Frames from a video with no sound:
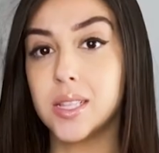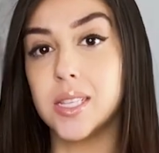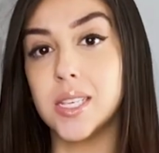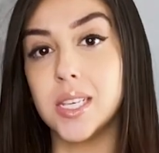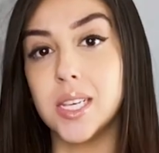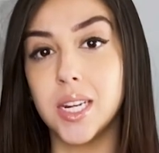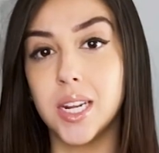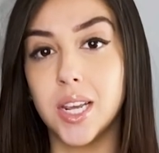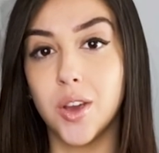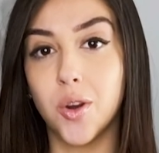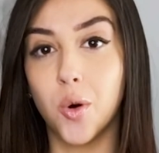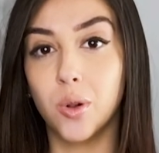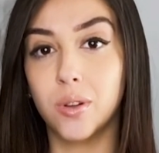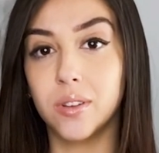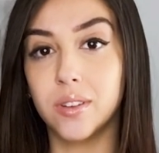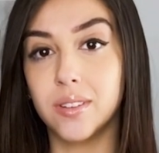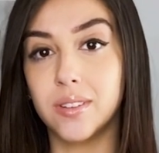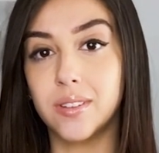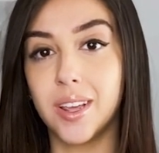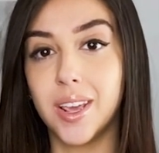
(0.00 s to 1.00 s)
TD
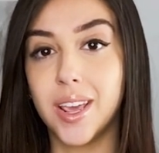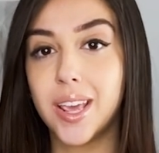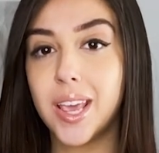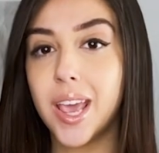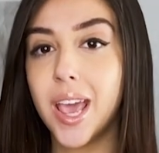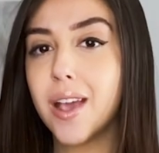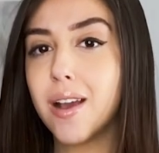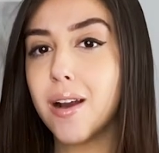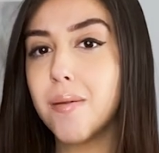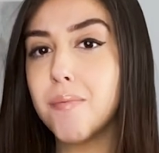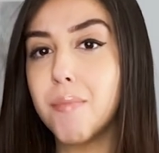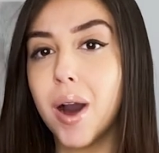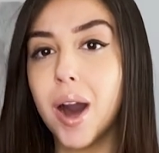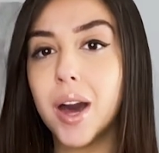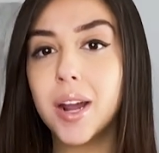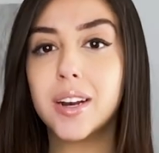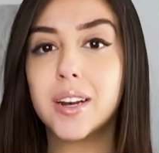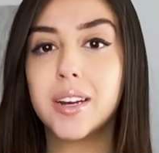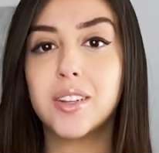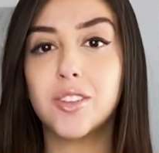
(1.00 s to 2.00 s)
Holdings Inc., a
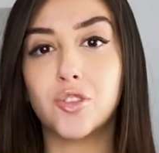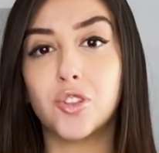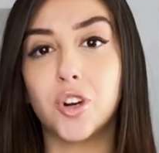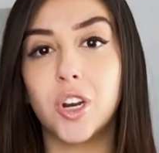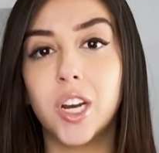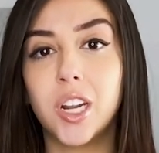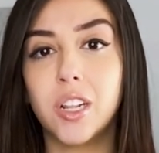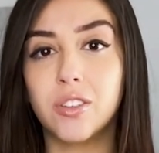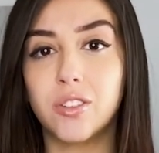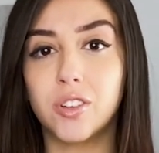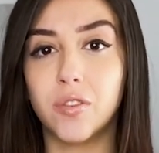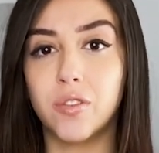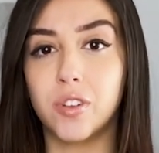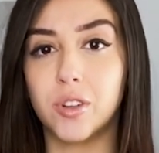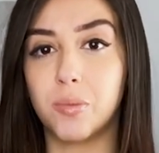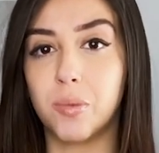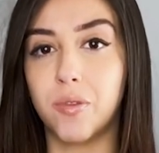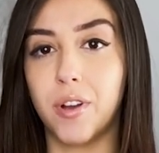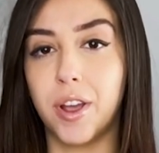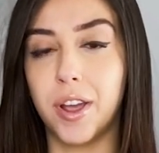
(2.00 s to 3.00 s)
commodities trading
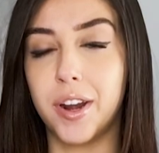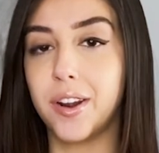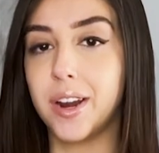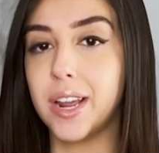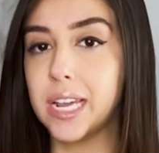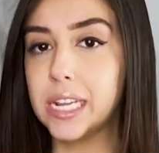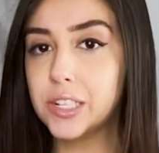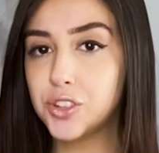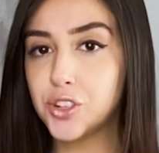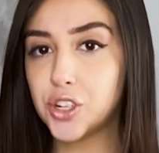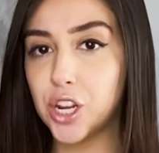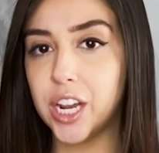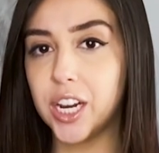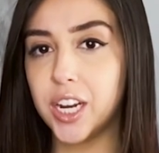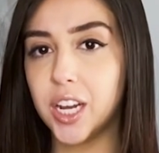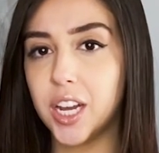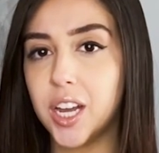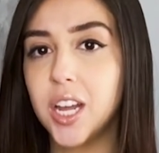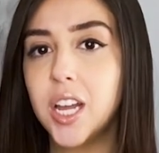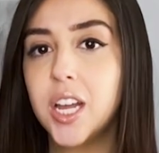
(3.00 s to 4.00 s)
service provider in
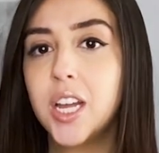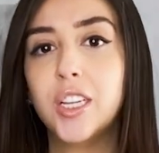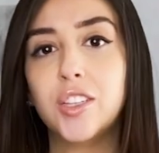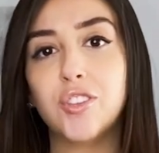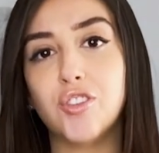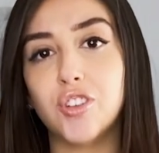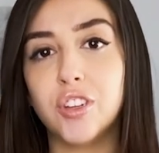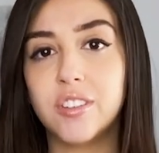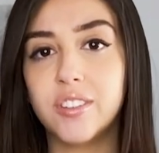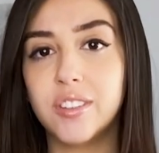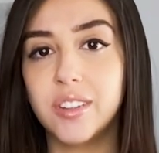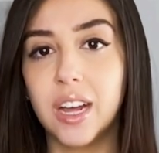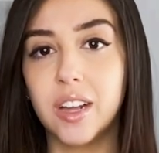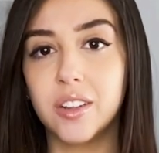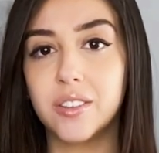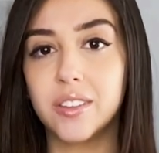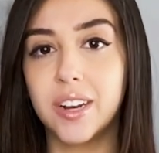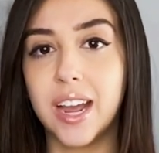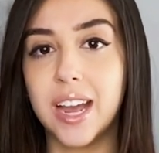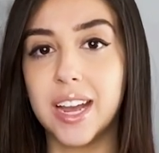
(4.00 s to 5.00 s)
China, just
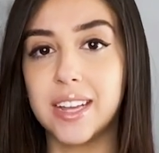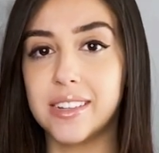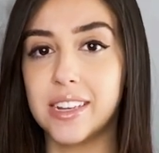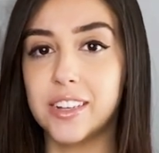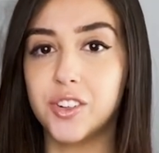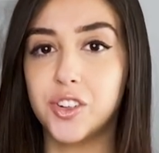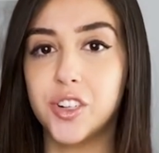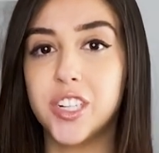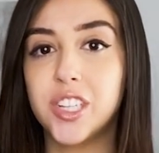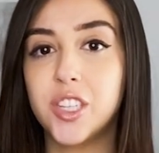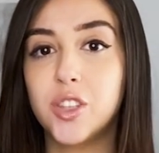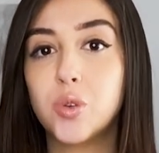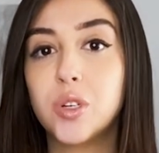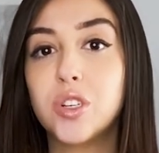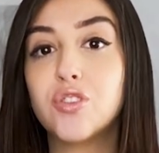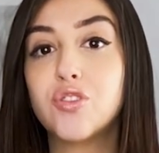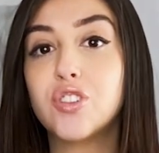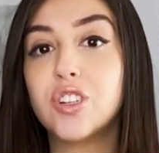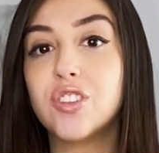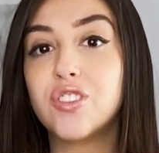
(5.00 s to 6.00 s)
announced that it has entered into
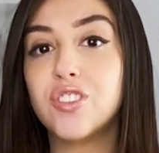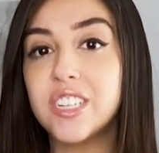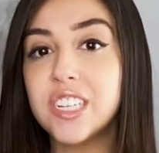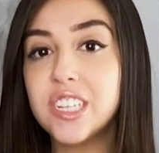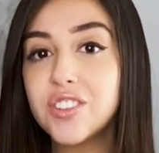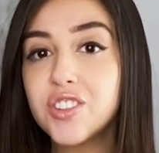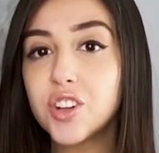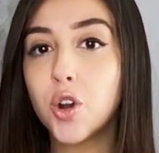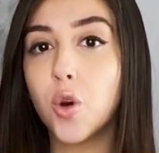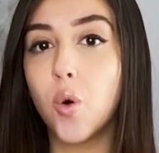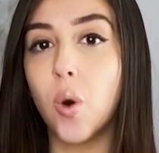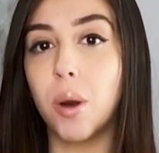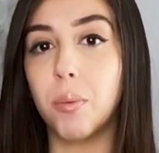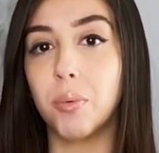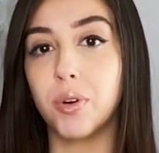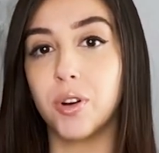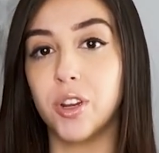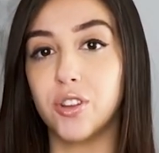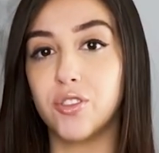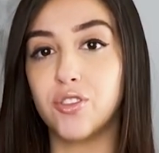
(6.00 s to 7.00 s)
a strategic
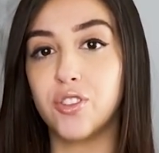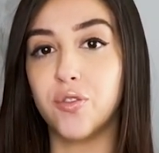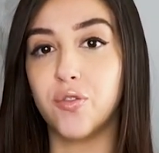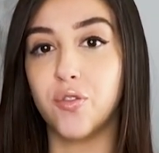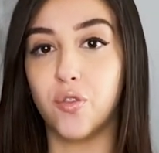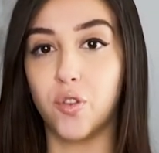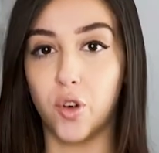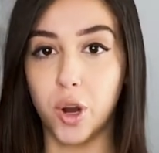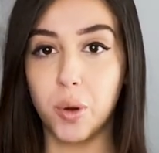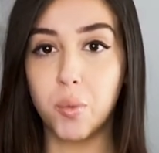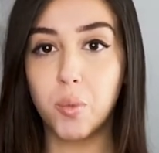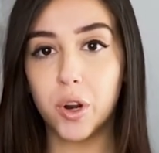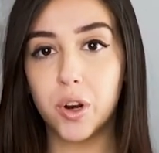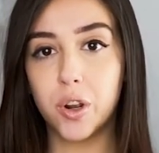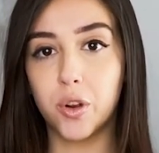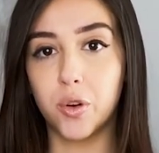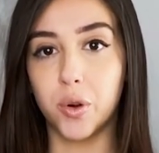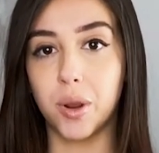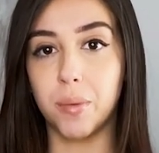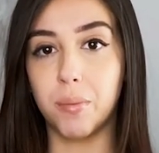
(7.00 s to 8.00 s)
cooperation
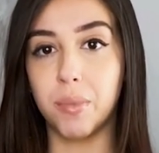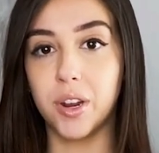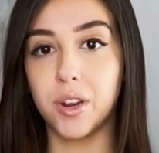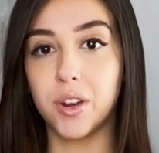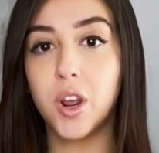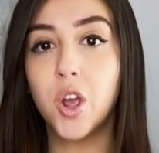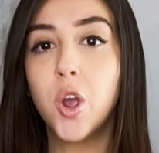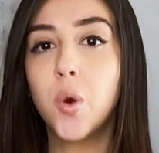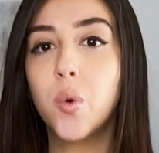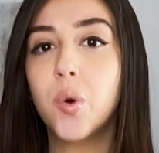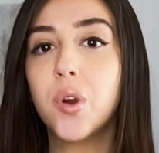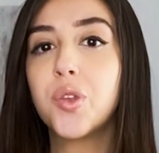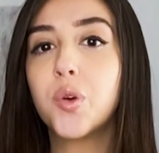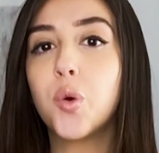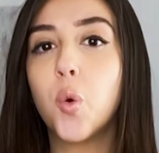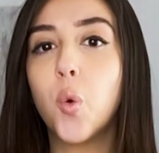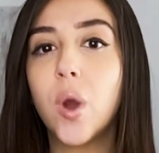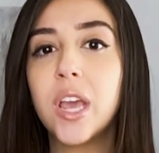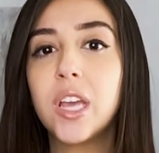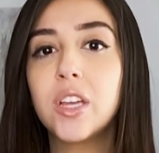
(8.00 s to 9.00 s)
framework agreement
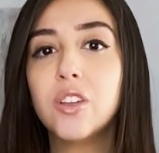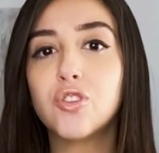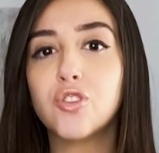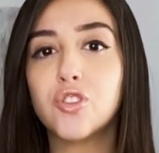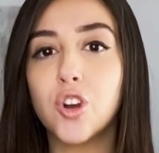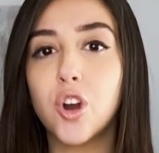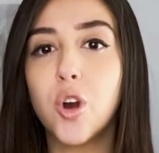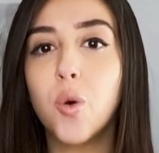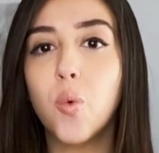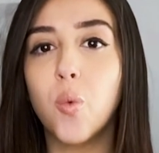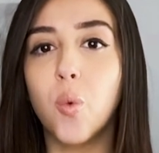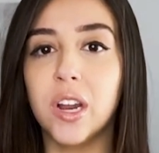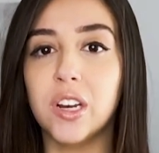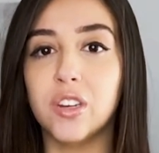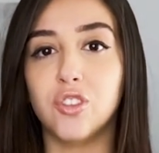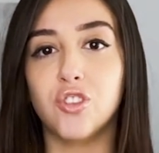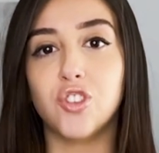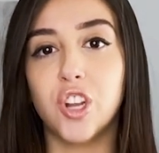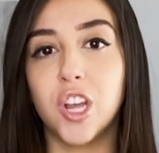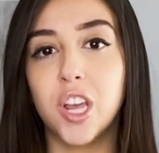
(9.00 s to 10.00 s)
with Guangzhou
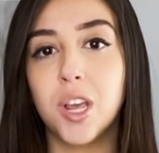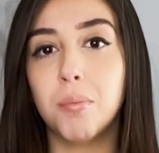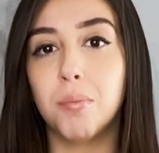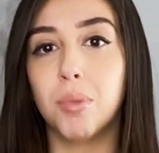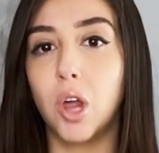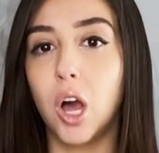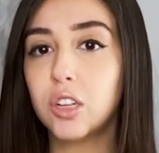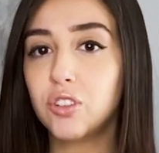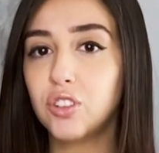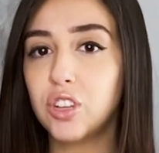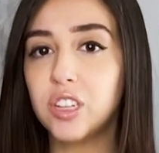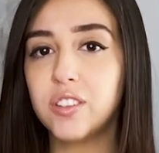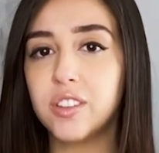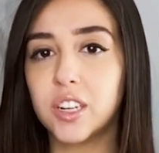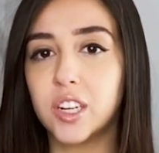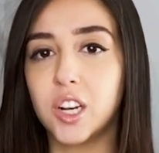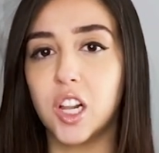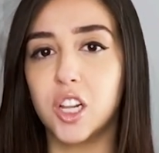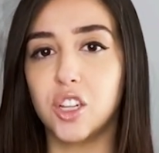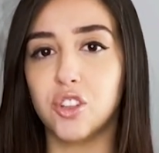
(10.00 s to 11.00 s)
Wensheng Blockchain
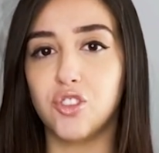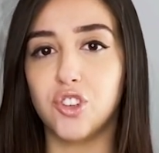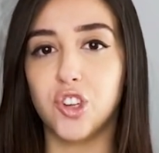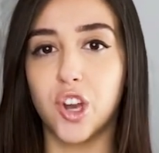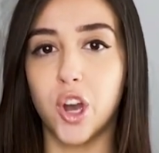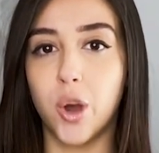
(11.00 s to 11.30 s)
Technology Co.